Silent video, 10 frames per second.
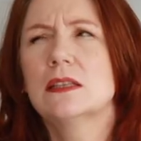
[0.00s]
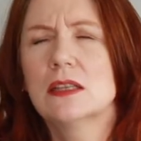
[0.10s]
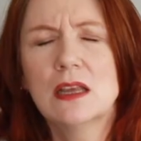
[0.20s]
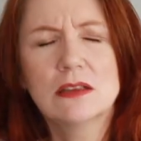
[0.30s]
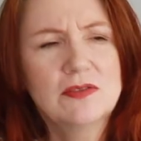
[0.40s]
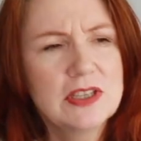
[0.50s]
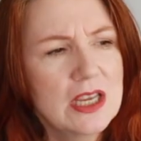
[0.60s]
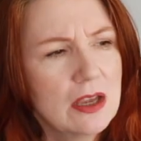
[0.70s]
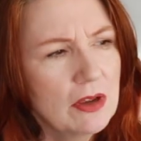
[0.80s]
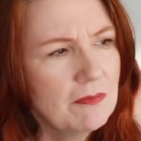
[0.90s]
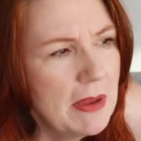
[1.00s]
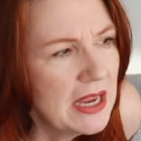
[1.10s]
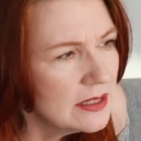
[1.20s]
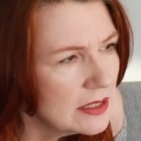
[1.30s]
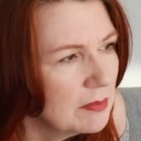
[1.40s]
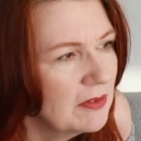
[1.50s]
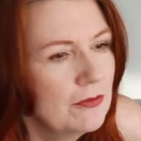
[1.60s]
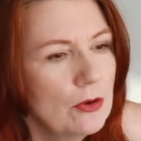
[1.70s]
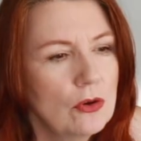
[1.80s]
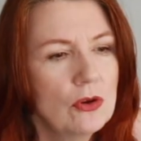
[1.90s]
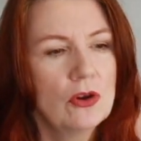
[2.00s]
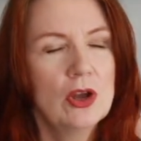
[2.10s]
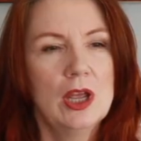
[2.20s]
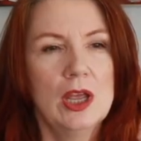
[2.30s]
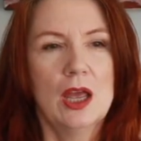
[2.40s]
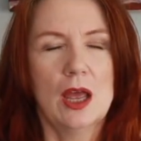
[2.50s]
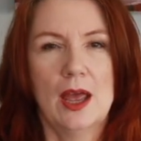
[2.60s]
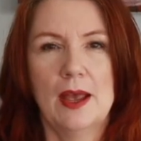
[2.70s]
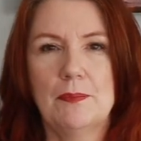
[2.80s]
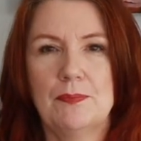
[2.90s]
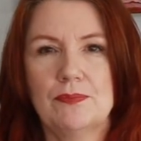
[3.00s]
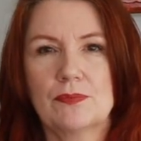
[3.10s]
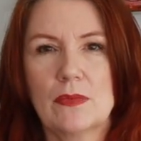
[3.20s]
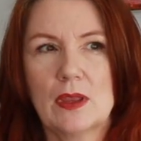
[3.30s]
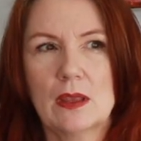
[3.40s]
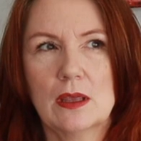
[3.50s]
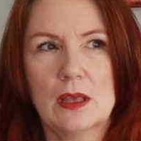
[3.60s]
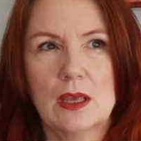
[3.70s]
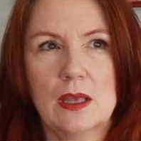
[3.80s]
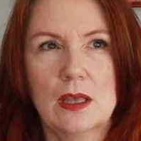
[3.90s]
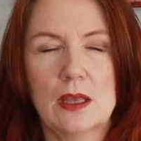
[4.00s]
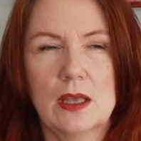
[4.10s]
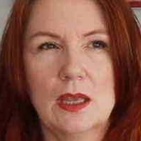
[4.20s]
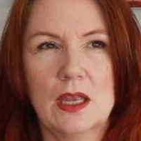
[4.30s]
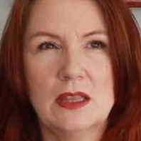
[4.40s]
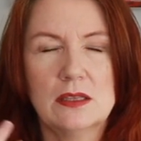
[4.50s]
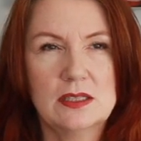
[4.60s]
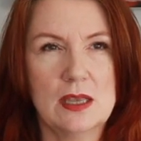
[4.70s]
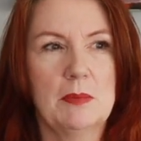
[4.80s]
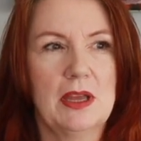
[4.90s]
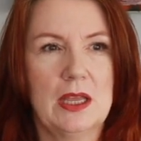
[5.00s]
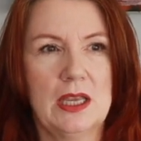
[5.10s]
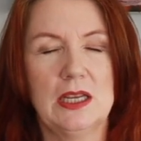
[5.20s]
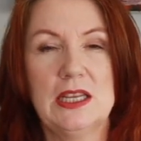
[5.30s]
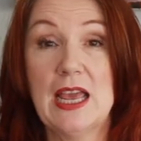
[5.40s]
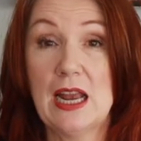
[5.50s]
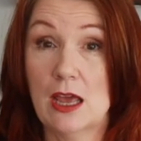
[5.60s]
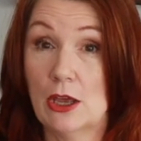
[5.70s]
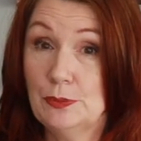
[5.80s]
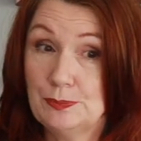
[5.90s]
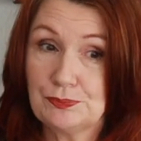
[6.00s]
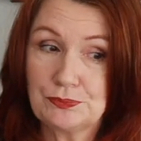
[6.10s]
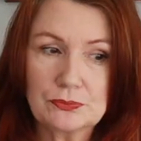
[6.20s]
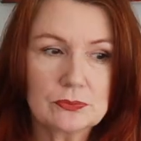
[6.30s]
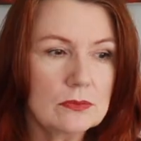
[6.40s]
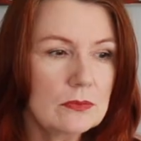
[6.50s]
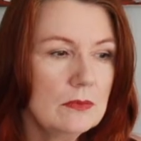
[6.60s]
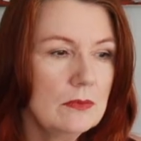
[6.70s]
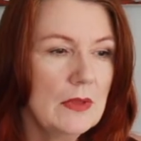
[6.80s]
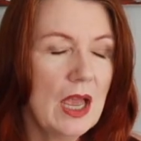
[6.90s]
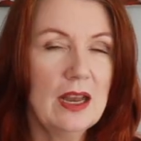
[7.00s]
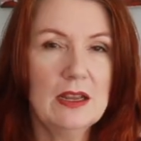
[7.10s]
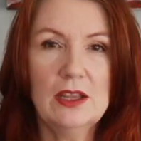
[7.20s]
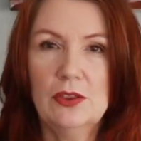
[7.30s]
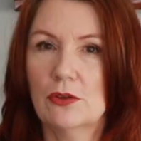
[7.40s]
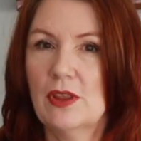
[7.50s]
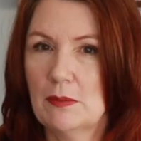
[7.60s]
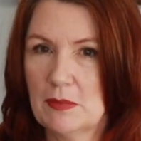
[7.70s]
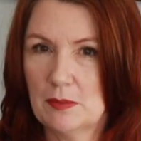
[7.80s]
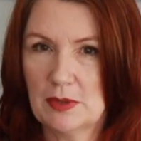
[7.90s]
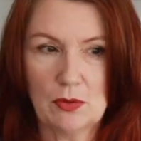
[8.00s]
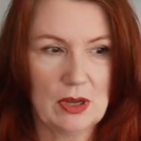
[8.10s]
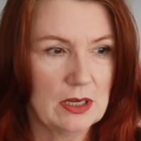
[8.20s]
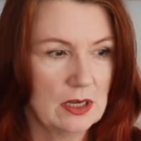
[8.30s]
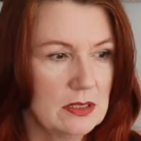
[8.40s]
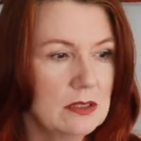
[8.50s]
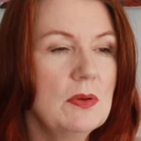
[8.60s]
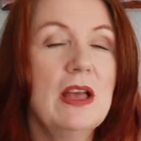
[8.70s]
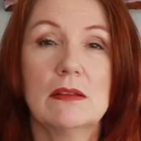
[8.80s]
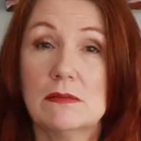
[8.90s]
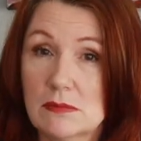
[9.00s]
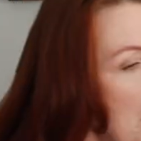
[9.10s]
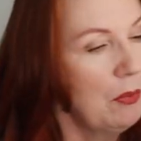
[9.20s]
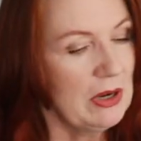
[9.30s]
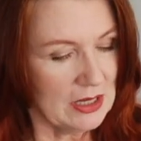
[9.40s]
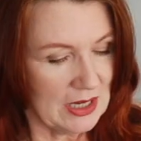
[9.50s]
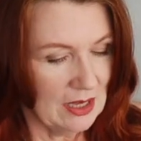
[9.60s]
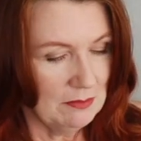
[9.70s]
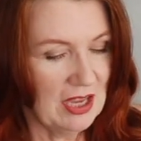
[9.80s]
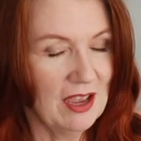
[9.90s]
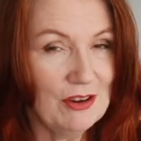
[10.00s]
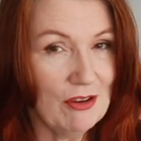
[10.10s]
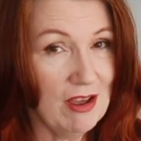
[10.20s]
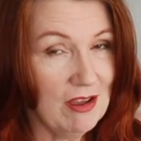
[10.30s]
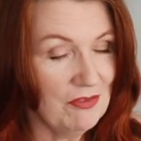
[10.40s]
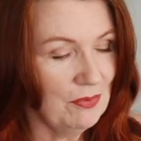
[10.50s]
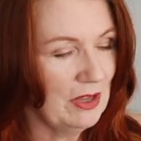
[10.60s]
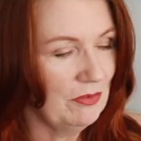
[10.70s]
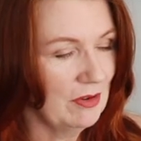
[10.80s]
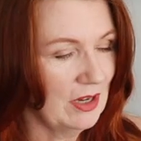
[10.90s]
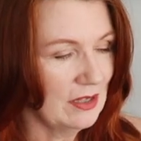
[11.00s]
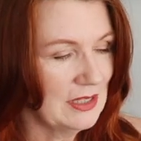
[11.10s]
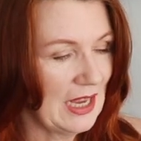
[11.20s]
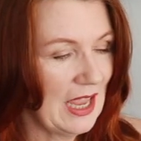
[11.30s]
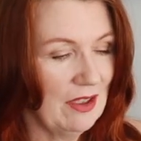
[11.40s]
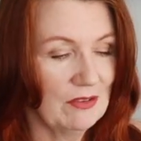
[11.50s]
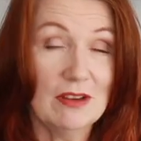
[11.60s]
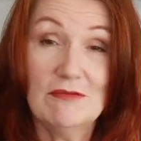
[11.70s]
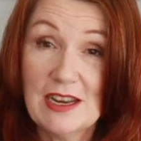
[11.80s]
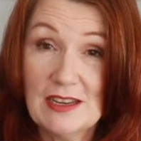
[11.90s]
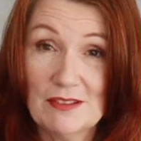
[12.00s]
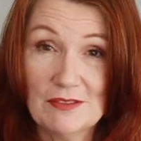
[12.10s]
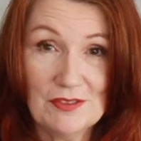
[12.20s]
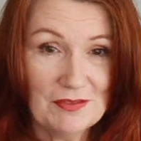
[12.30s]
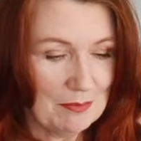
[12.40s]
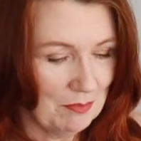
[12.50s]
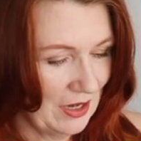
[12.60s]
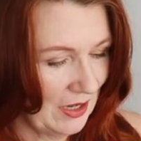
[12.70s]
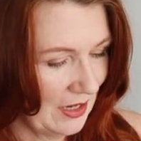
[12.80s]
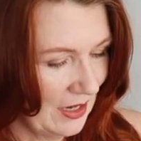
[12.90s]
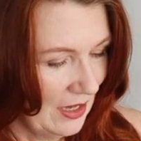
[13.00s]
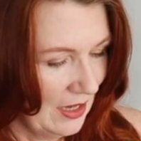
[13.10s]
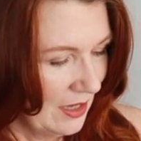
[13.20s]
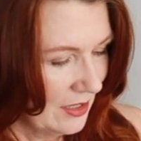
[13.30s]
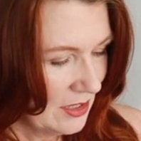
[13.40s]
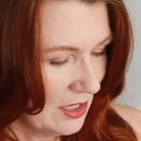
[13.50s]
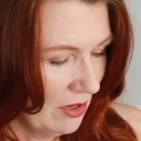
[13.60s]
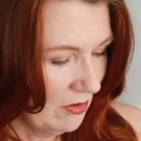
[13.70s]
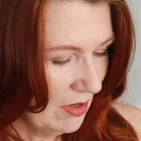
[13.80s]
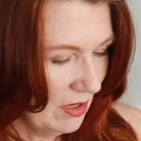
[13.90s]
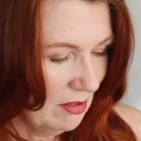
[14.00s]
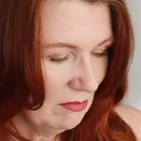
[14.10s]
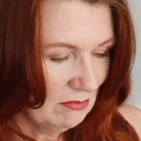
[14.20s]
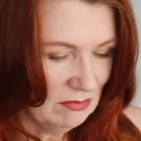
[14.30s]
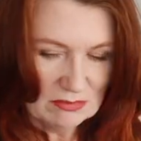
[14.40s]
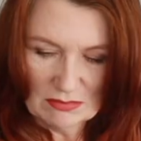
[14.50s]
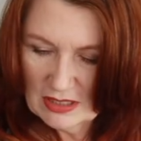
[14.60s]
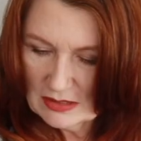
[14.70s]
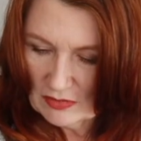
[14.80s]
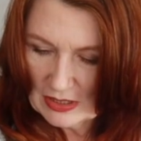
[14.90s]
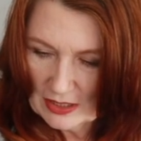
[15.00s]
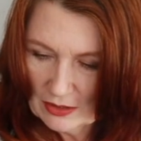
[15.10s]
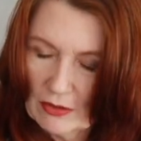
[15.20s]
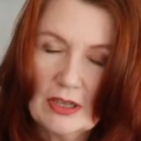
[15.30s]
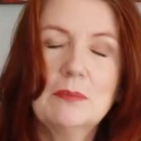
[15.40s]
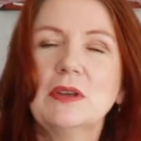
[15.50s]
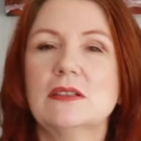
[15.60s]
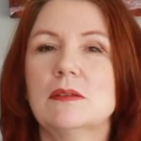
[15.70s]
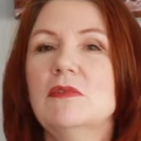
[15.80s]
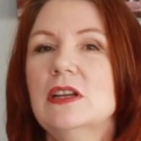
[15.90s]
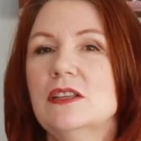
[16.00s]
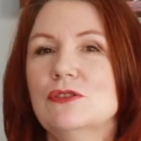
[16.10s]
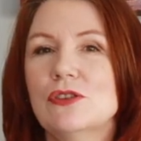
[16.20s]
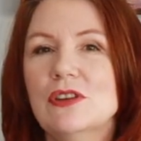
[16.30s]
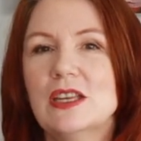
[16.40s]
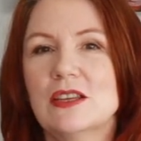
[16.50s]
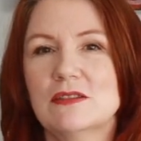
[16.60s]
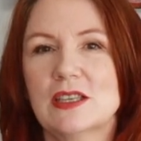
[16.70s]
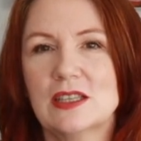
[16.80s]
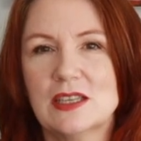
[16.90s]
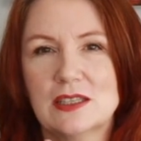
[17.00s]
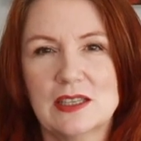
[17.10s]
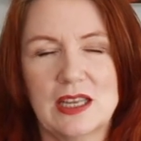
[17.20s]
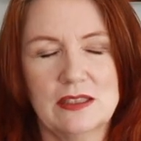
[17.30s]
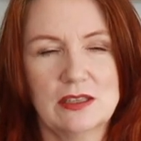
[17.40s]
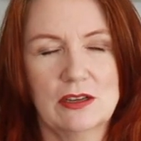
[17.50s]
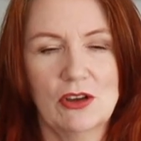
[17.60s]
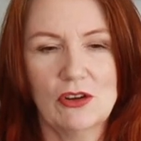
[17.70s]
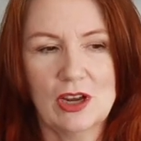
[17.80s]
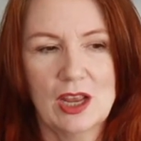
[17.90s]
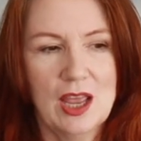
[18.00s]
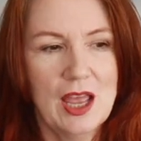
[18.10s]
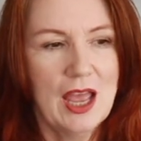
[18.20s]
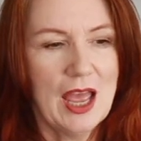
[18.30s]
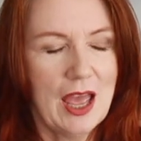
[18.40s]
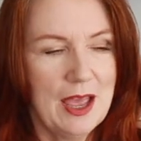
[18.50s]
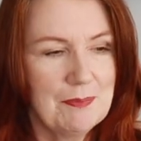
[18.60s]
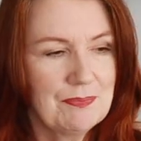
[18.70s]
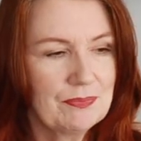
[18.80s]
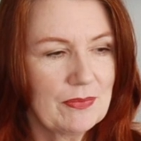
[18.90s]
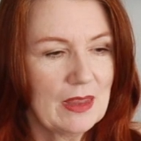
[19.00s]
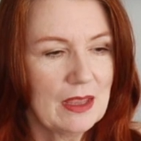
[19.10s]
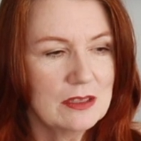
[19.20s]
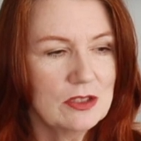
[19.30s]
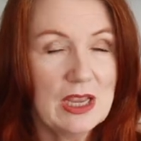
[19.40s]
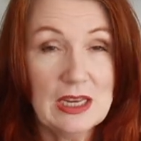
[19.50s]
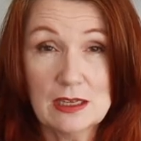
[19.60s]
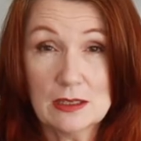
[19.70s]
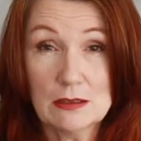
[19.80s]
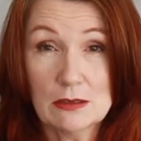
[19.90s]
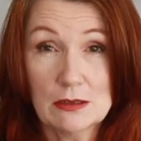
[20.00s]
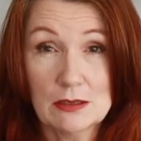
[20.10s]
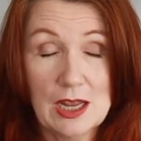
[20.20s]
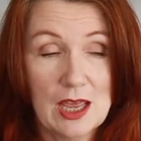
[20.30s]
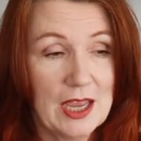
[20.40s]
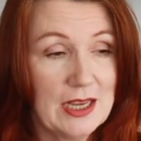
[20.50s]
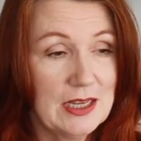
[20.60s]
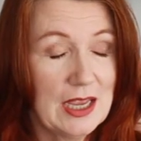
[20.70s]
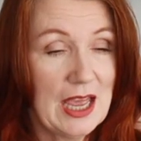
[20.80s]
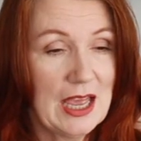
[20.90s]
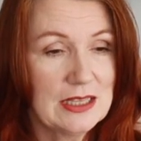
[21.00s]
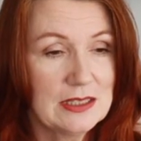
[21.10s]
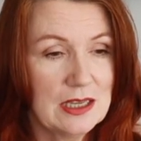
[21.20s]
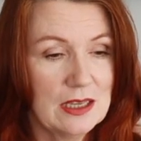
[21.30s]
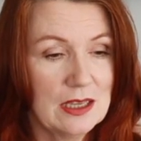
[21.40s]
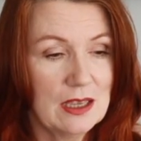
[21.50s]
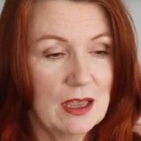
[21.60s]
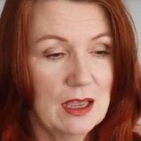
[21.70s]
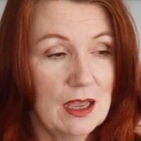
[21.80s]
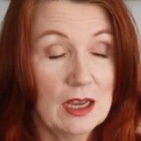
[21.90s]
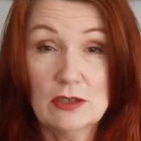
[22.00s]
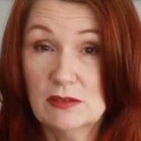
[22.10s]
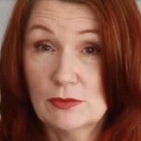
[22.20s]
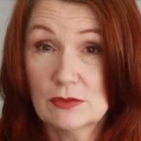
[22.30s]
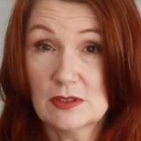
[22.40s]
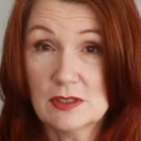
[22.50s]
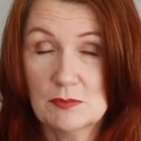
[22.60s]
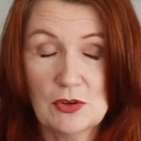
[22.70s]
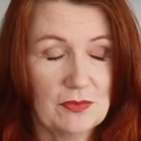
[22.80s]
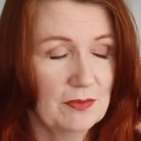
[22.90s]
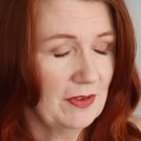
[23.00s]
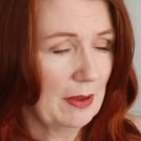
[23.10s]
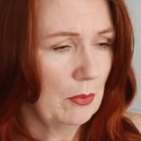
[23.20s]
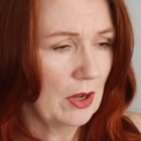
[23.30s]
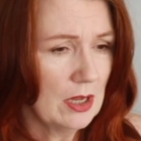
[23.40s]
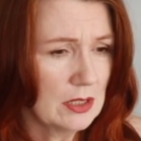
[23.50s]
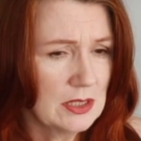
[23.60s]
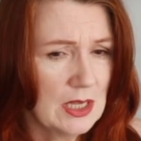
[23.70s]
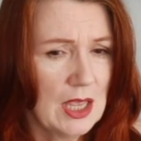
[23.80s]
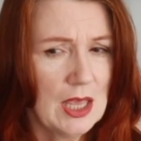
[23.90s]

at the last video, I've made it before in the summer in a yellow, and I thought that might be quite nice as well. But when I came, I got halfway through cutting it out and I ran out of the fabric. So I thought, oh, that's really annoying because I'm really enjoying using this interlock. So I had a little look online and I could have ordered some more from Fabworks,